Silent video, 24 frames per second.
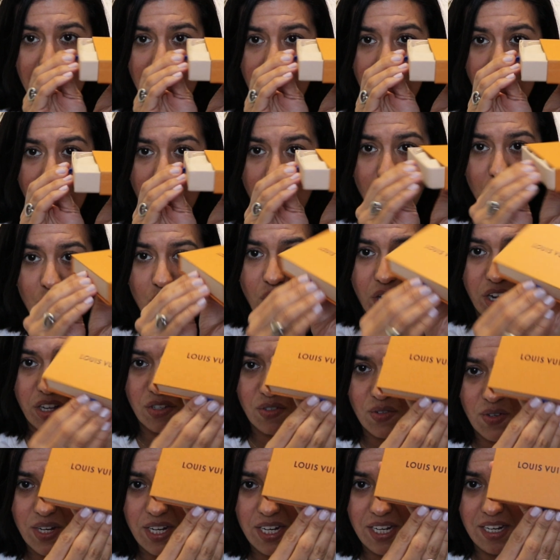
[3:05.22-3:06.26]
in the little
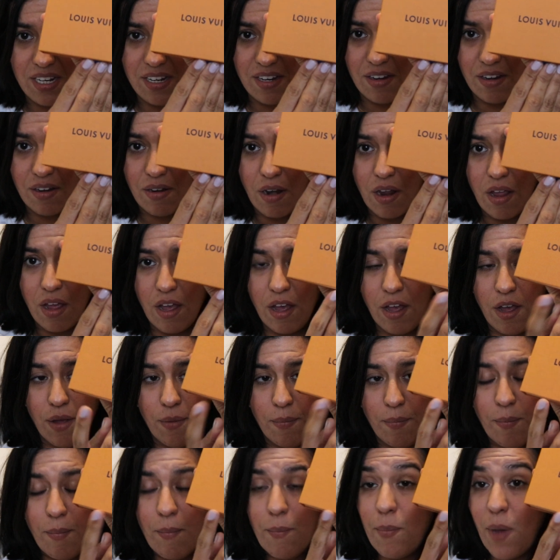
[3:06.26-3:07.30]
drawstring
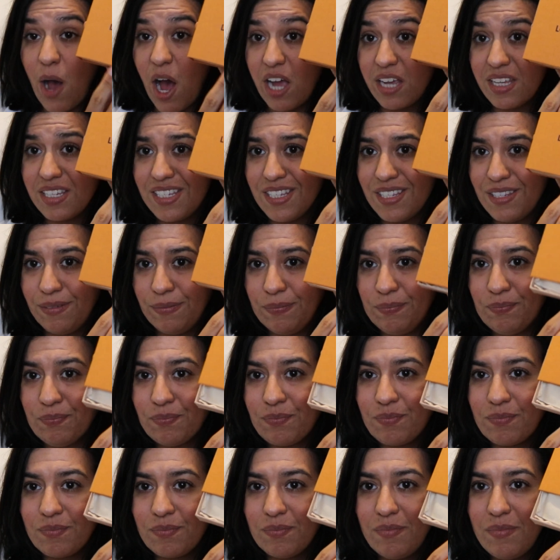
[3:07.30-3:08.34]
box,
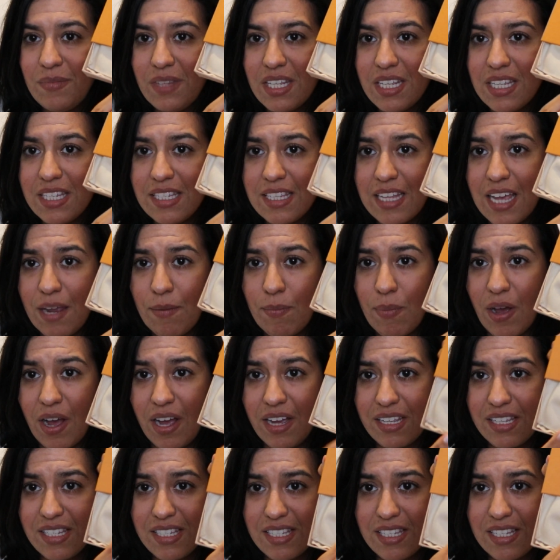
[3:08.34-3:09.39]
slide
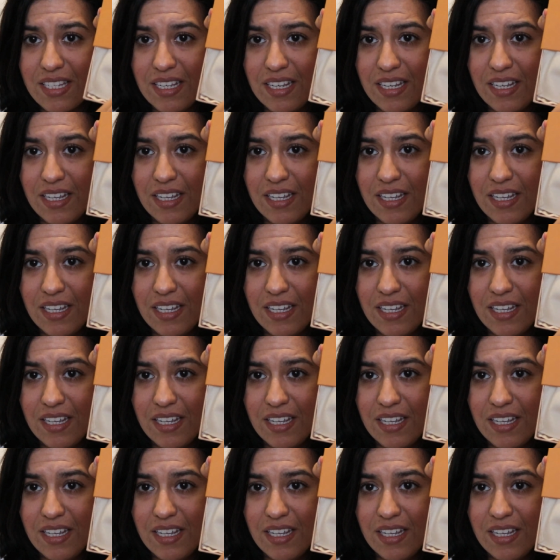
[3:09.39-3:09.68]
box.